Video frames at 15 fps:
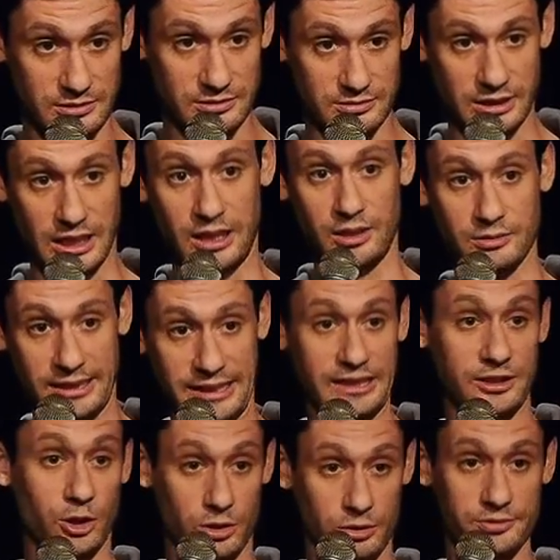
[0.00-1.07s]
No. No? Any
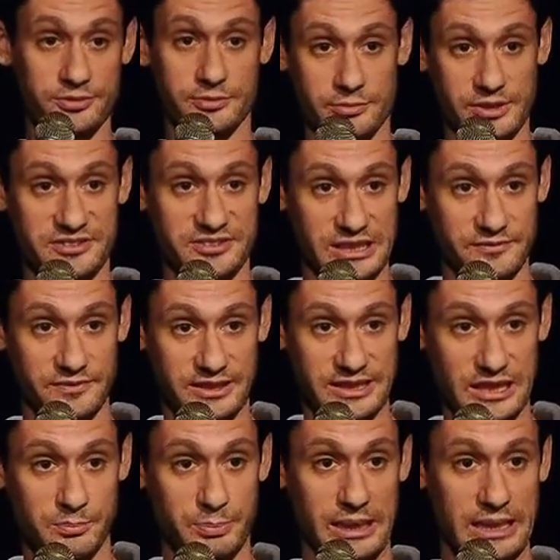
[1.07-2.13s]
girls receive a
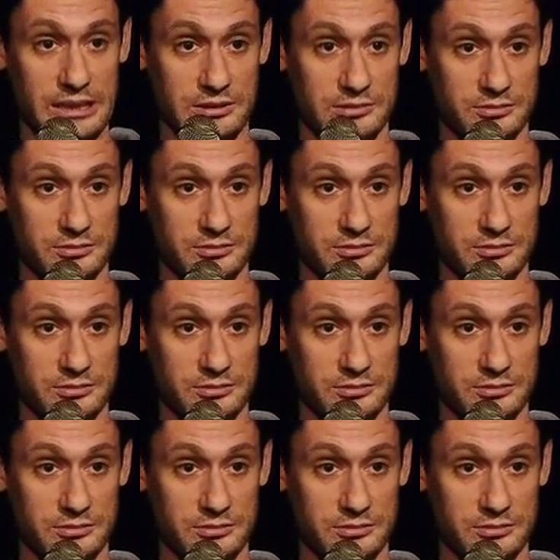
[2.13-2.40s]
dick pic?